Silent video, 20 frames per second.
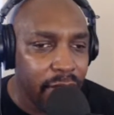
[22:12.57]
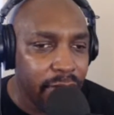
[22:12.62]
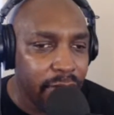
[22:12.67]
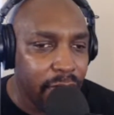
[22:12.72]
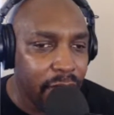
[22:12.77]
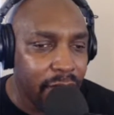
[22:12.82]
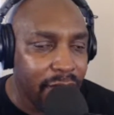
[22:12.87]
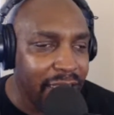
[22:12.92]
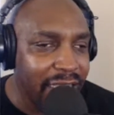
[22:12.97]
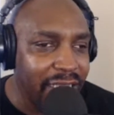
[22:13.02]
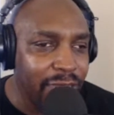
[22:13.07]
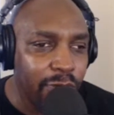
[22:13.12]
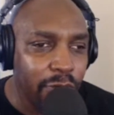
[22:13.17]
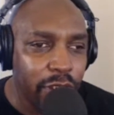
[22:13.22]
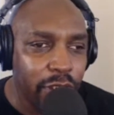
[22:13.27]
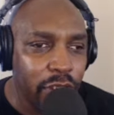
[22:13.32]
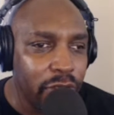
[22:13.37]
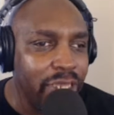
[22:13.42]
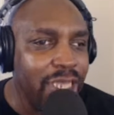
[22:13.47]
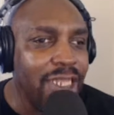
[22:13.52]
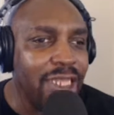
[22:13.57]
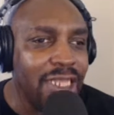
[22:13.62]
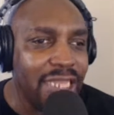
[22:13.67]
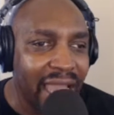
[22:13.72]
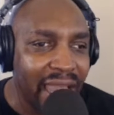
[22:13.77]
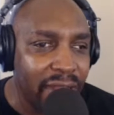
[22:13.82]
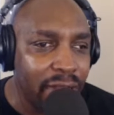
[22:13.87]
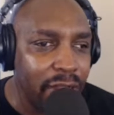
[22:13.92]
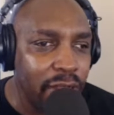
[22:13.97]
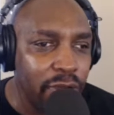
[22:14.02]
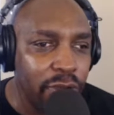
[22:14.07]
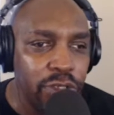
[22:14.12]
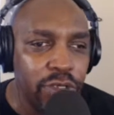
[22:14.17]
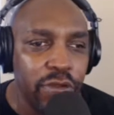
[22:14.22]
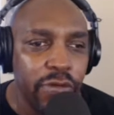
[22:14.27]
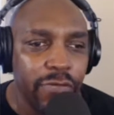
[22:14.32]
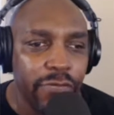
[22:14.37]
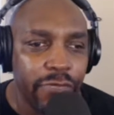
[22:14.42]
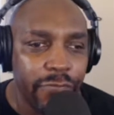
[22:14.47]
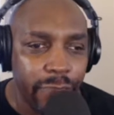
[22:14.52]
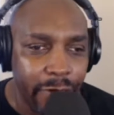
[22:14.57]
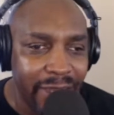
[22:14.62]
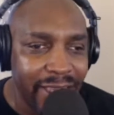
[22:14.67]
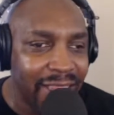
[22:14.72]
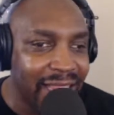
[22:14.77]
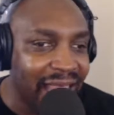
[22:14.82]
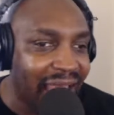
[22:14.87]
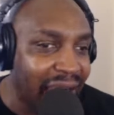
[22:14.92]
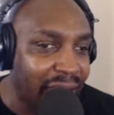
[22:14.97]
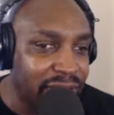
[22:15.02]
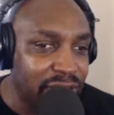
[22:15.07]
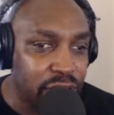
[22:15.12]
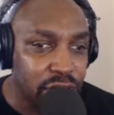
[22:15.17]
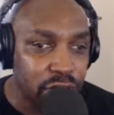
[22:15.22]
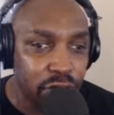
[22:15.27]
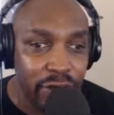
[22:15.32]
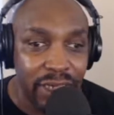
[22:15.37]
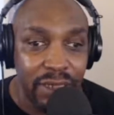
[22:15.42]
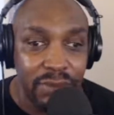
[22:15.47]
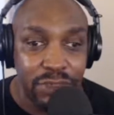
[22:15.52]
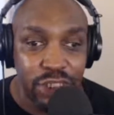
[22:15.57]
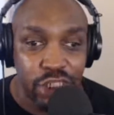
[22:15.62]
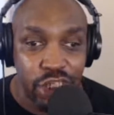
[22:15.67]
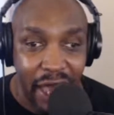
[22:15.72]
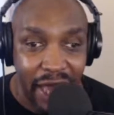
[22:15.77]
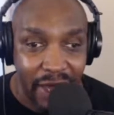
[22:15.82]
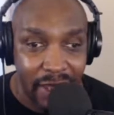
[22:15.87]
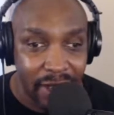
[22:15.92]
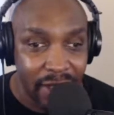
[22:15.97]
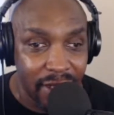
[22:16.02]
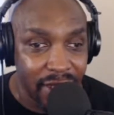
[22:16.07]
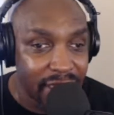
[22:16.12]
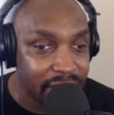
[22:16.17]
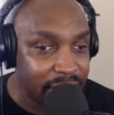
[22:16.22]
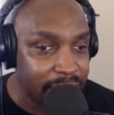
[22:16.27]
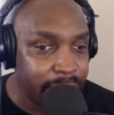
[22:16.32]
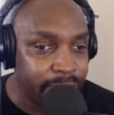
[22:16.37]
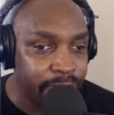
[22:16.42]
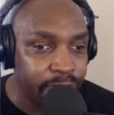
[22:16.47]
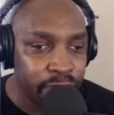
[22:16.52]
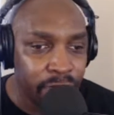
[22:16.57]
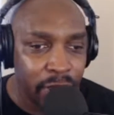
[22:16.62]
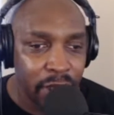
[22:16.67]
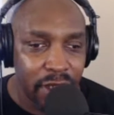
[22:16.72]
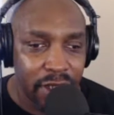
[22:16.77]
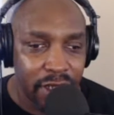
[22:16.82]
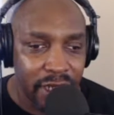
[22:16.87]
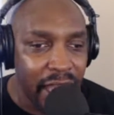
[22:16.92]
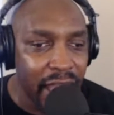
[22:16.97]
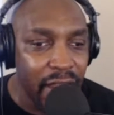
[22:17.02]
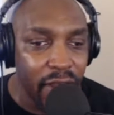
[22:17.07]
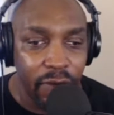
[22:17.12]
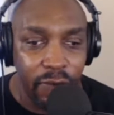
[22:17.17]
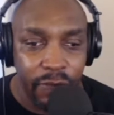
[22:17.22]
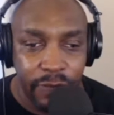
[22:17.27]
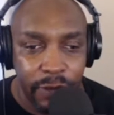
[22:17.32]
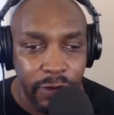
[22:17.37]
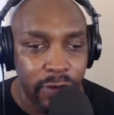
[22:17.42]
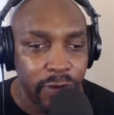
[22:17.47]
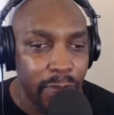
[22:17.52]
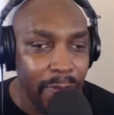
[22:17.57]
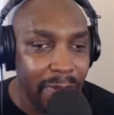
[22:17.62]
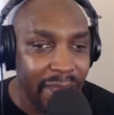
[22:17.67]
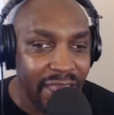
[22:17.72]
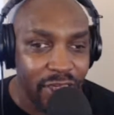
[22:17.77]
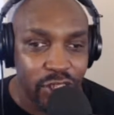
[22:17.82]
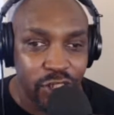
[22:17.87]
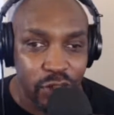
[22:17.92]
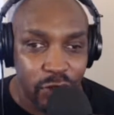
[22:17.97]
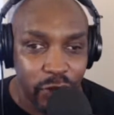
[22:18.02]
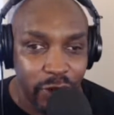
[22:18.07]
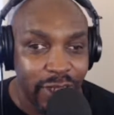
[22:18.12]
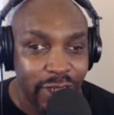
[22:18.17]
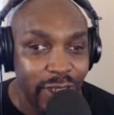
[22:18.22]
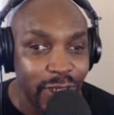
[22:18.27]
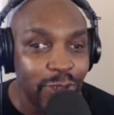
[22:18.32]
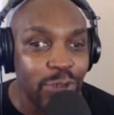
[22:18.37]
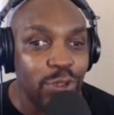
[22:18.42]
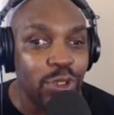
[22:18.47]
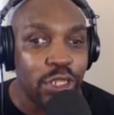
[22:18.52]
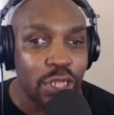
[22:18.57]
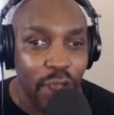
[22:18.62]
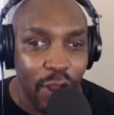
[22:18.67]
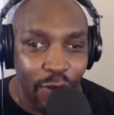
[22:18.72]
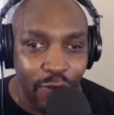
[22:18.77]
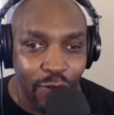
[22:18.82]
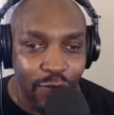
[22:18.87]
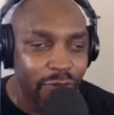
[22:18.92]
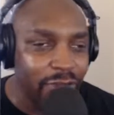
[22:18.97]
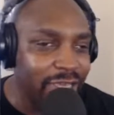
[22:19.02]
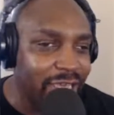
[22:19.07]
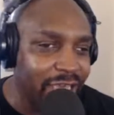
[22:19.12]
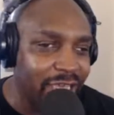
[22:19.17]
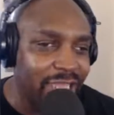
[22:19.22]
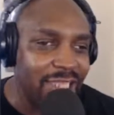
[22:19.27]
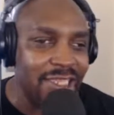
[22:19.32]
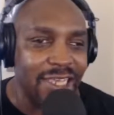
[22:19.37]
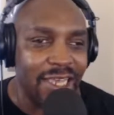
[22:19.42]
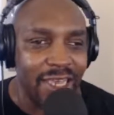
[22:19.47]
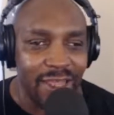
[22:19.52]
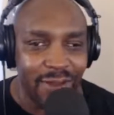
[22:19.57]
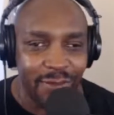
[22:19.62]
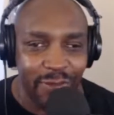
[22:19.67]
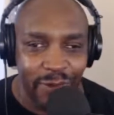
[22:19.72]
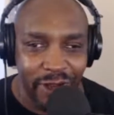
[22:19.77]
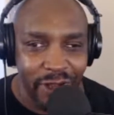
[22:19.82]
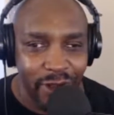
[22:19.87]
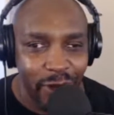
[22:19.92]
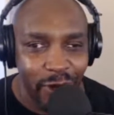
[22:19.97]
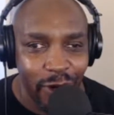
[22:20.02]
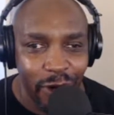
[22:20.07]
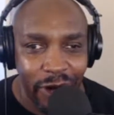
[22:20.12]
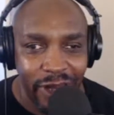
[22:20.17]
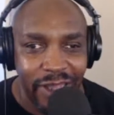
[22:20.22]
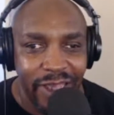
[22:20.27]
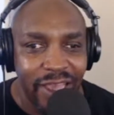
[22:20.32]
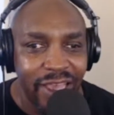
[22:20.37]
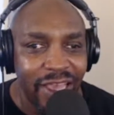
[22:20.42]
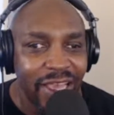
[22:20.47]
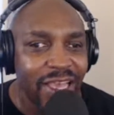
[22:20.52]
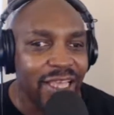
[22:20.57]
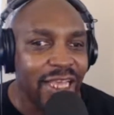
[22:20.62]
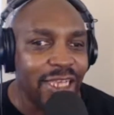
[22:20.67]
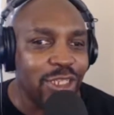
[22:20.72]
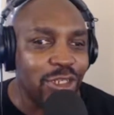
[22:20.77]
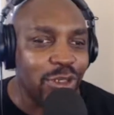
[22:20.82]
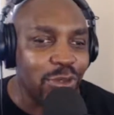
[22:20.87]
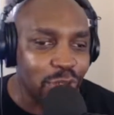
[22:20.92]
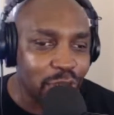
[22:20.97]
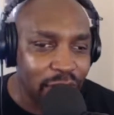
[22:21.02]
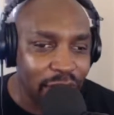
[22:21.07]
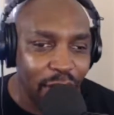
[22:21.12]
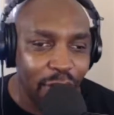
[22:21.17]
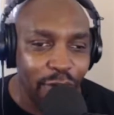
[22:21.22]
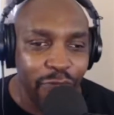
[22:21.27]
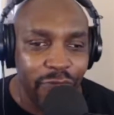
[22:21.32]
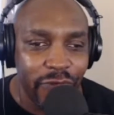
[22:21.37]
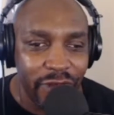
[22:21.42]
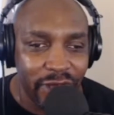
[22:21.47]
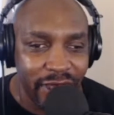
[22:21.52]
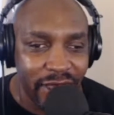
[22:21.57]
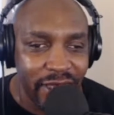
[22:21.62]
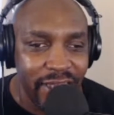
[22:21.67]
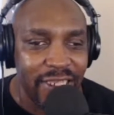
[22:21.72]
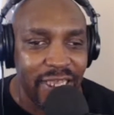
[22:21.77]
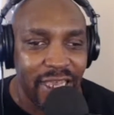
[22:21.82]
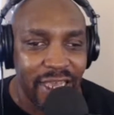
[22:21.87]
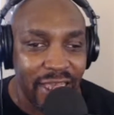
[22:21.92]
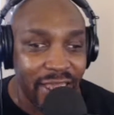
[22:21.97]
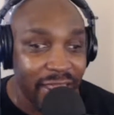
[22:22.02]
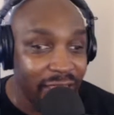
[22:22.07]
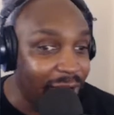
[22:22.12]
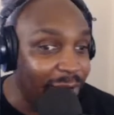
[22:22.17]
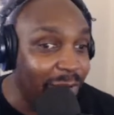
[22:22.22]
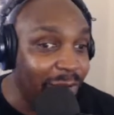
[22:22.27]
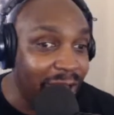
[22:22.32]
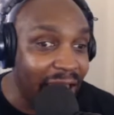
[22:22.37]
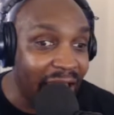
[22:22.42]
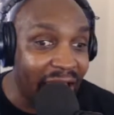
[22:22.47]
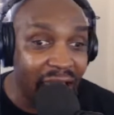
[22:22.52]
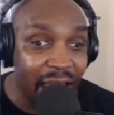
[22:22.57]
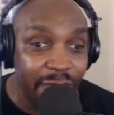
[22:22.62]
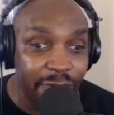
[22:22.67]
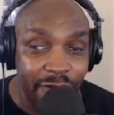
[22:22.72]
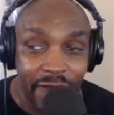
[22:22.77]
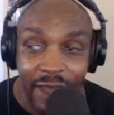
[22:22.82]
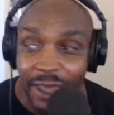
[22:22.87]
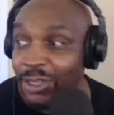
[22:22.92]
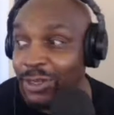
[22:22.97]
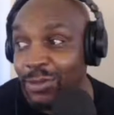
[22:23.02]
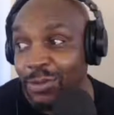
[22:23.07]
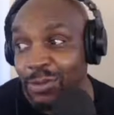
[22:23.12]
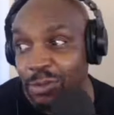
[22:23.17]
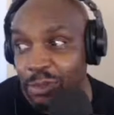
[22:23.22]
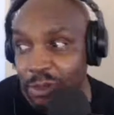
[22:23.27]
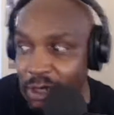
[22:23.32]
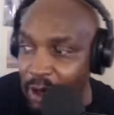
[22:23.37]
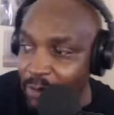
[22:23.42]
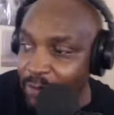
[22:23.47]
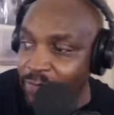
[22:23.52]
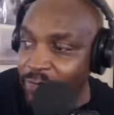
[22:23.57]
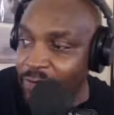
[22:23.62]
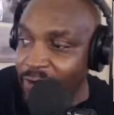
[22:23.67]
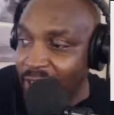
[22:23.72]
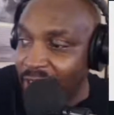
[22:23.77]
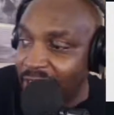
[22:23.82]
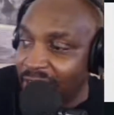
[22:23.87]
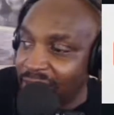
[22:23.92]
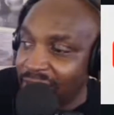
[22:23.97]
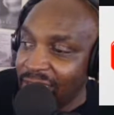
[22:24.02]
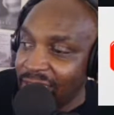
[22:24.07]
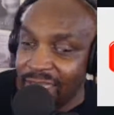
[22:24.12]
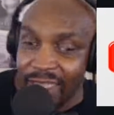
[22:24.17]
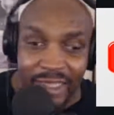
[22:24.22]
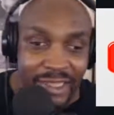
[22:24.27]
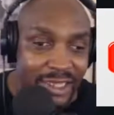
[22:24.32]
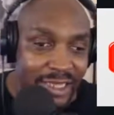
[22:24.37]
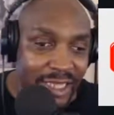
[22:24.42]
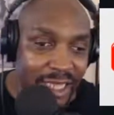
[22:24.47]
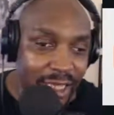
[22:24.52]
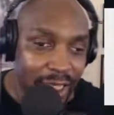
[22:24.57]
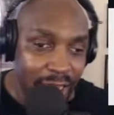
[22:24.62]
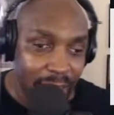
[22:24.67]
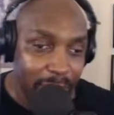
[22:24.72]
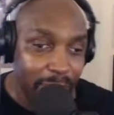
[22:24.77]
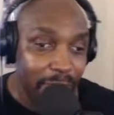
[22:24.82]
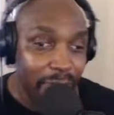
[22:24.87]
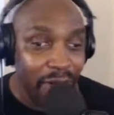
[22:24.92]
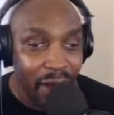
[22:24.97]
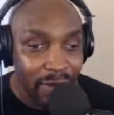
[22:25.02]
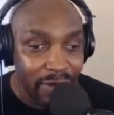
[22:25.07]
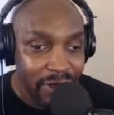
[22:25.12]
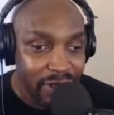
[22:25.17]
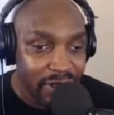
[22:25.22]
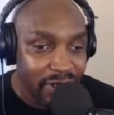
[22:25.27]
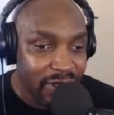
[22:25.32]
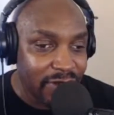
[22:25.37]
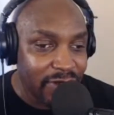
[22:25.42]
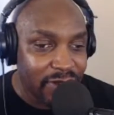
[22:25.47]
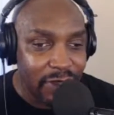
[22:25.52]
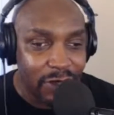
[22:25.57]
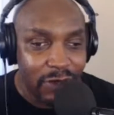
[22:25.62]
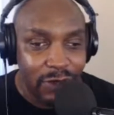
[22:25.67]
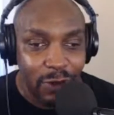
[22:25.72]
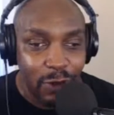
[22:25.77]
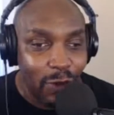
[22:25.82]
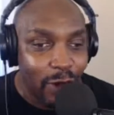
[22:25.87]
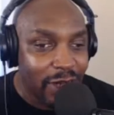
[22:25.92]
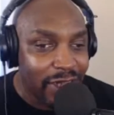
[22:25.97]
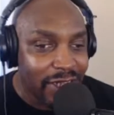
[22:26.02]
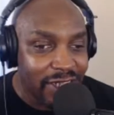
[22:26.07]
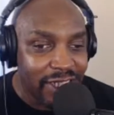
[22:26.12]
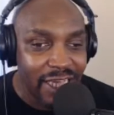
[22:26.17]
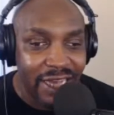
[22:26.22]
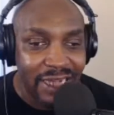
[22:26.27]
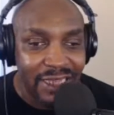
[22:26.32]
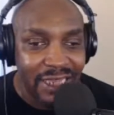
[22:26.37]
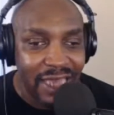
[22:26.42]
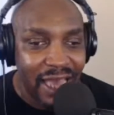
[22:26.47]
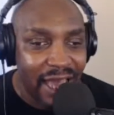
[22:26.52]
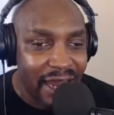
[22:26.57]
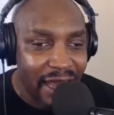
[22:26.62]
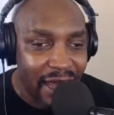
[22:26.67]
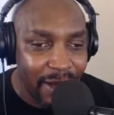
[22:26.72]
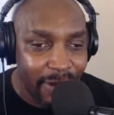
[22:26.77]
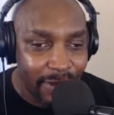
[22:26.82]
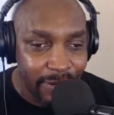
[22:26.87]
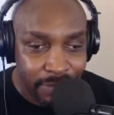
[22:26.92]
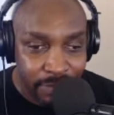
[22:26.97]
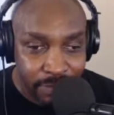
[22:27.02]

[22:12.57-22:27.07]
link where you can download your free live stream checklist to help you to make sure you don't forget to hit record, that you don't forget to hit go live, and you don't forget to hit publish. So you want to check that out